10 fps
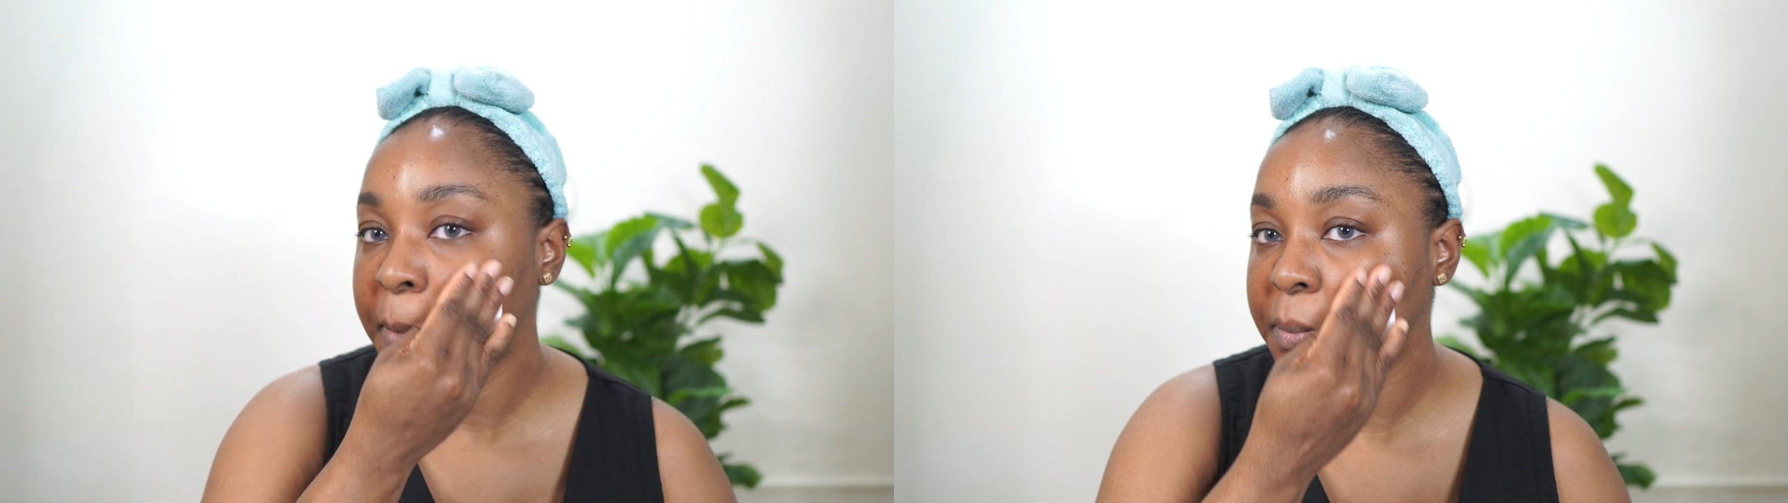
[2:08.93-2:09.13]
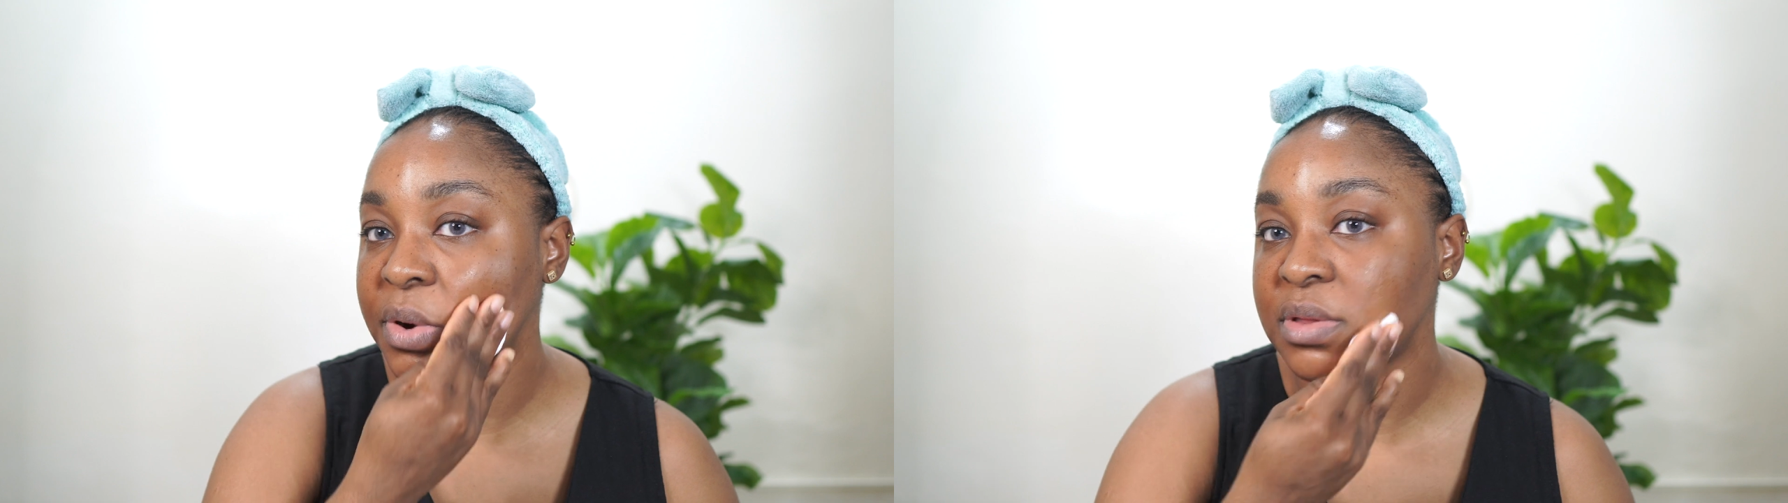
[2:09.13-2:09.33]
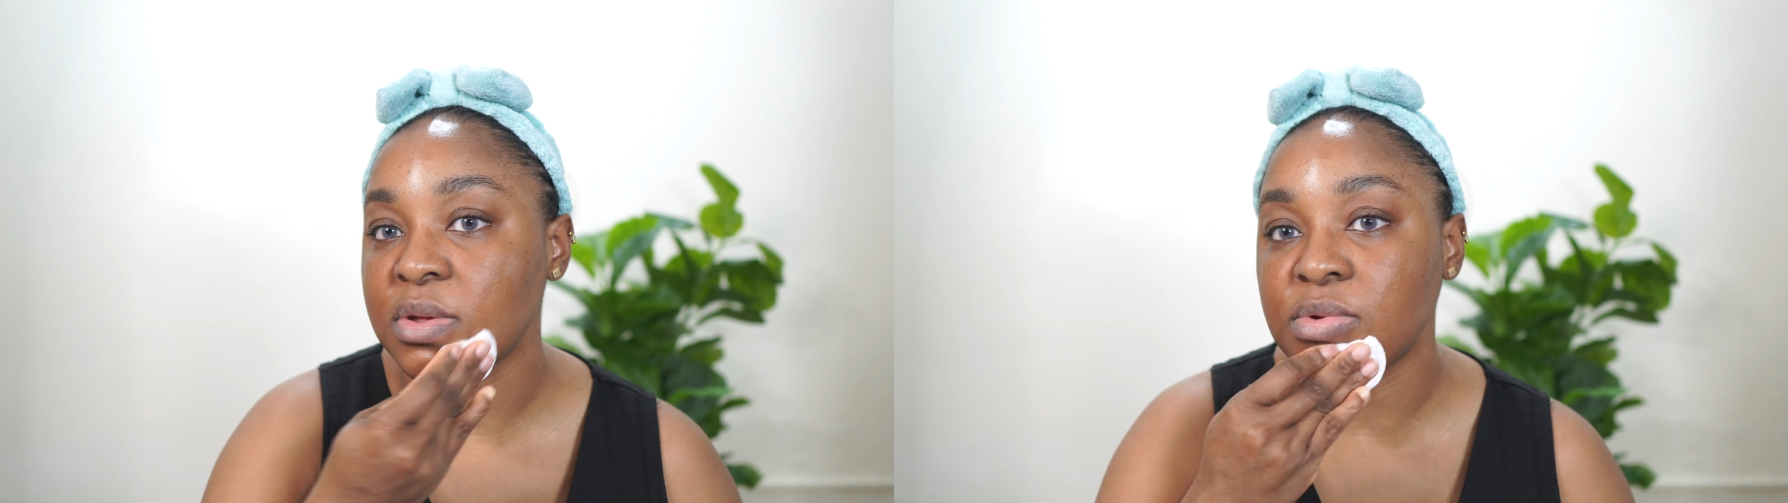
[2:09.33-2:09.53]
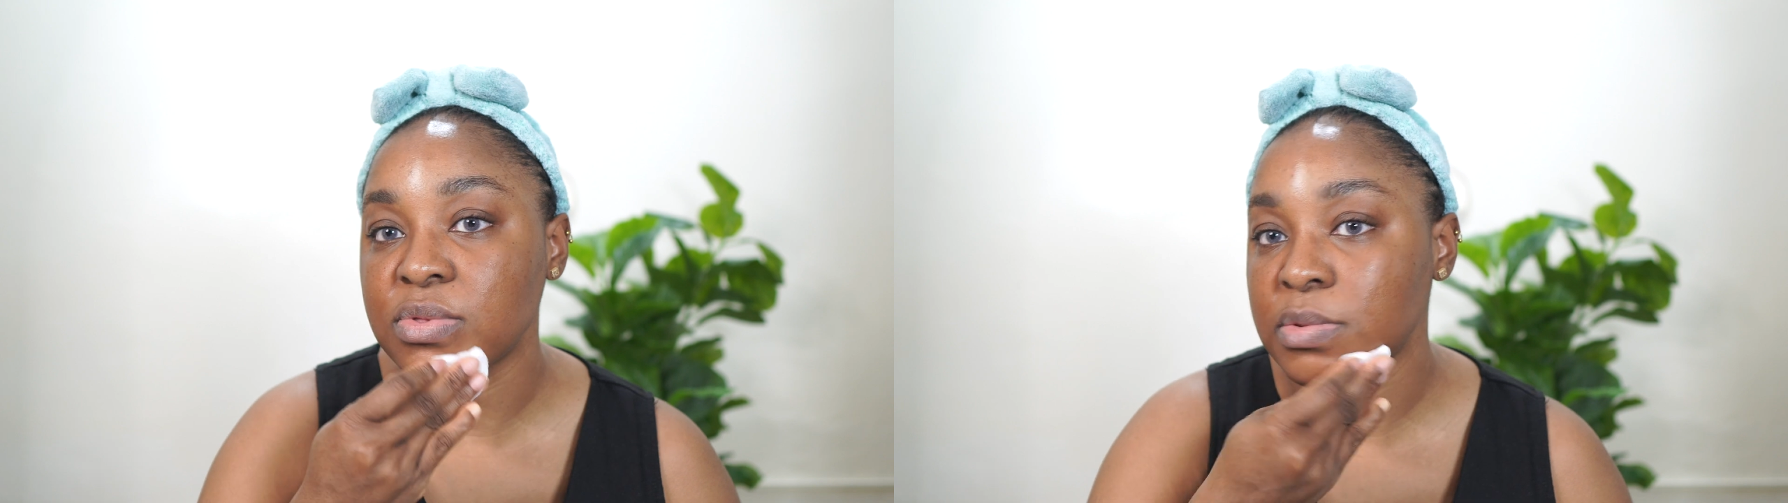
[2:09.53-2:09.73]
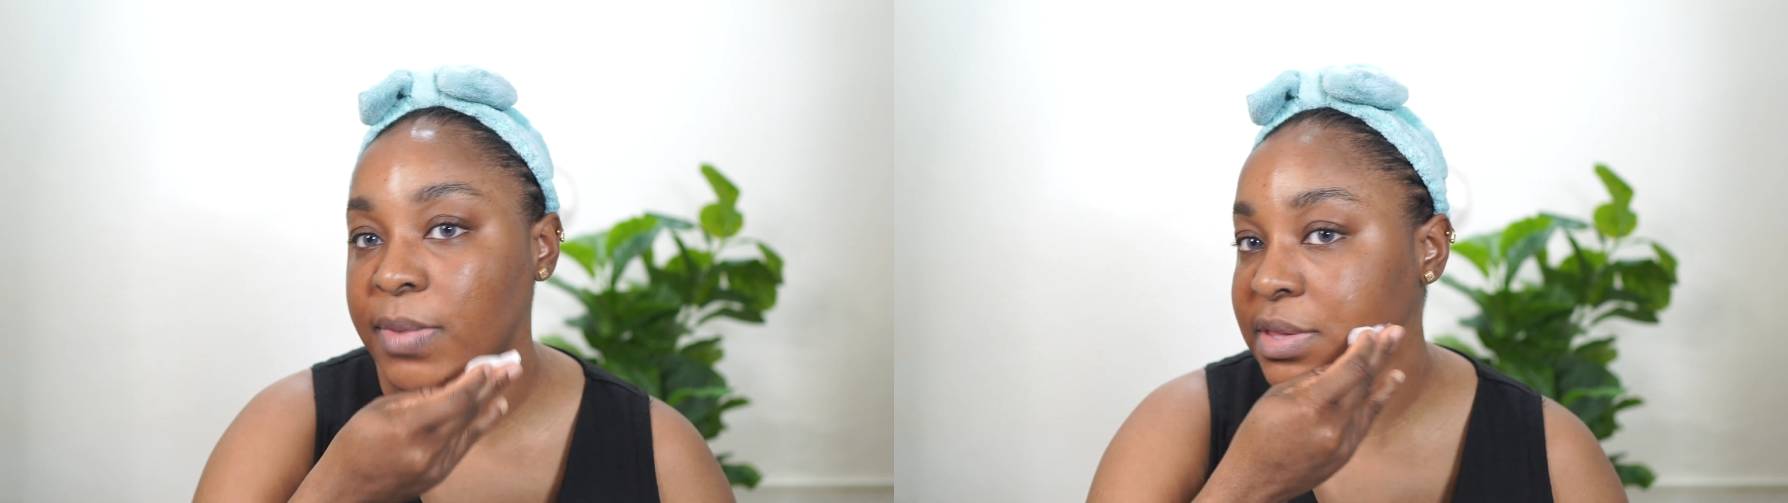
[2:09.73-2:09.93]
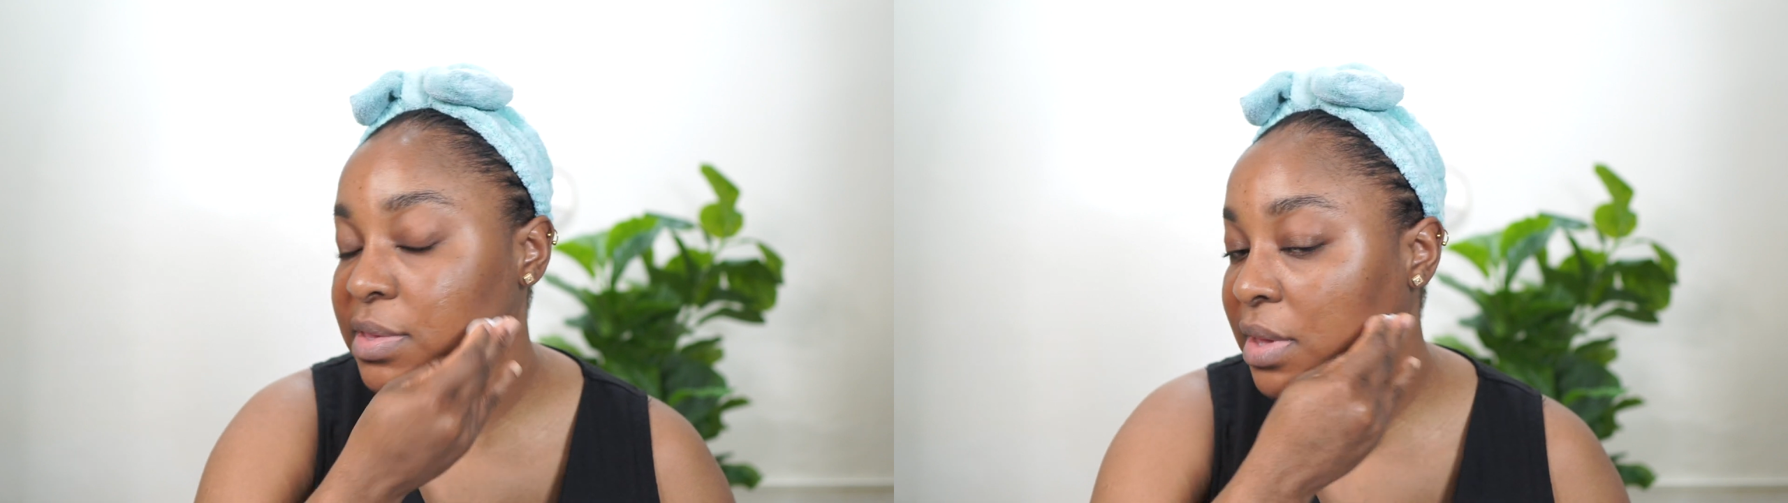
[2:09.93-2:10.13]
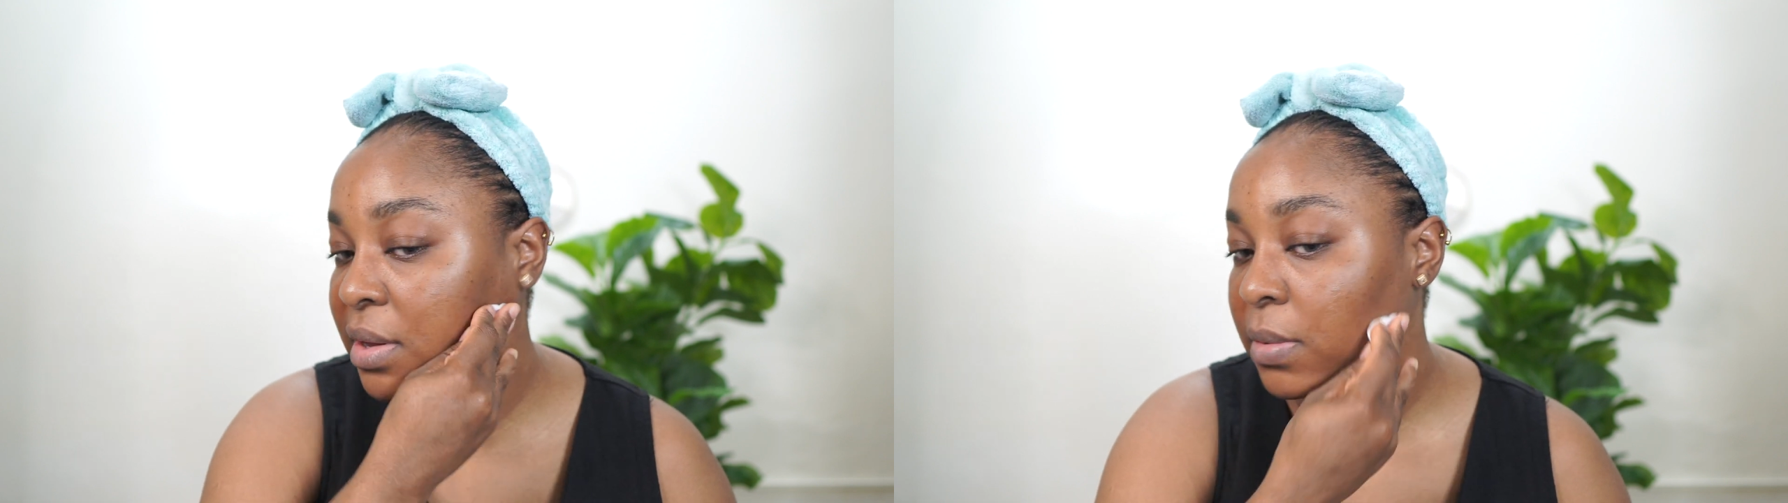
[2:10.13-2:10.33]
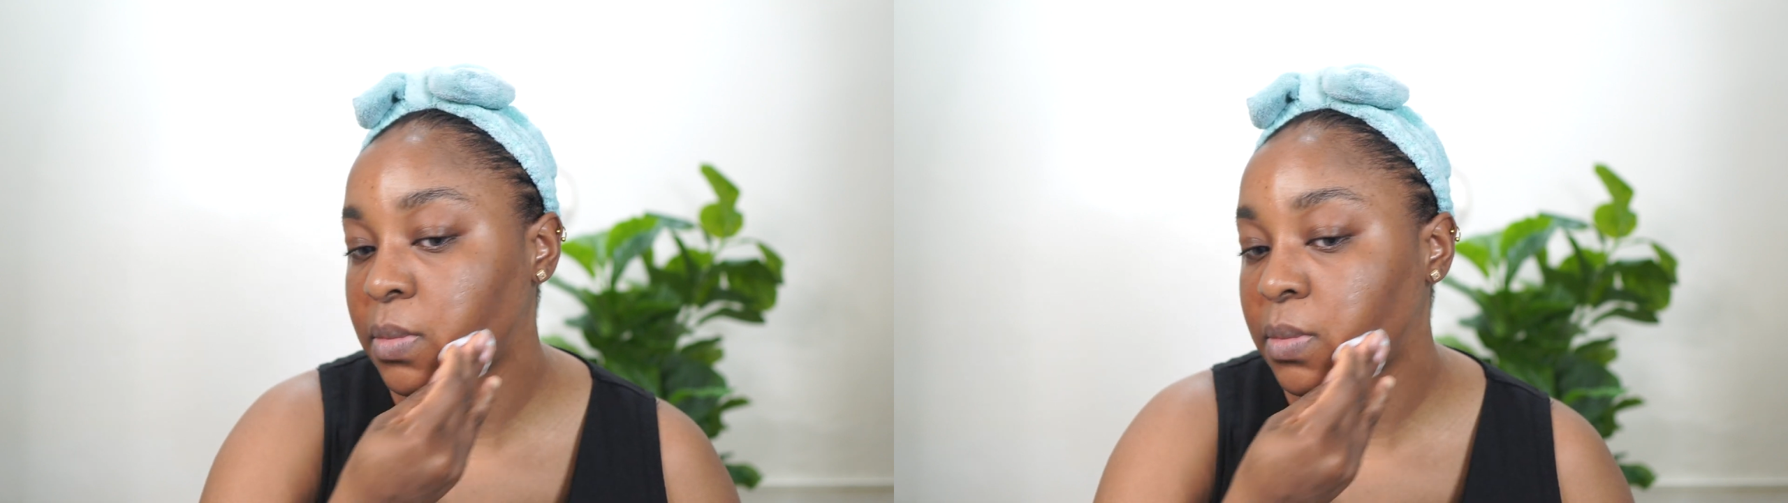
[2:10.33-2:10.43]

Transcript: press onto my skin.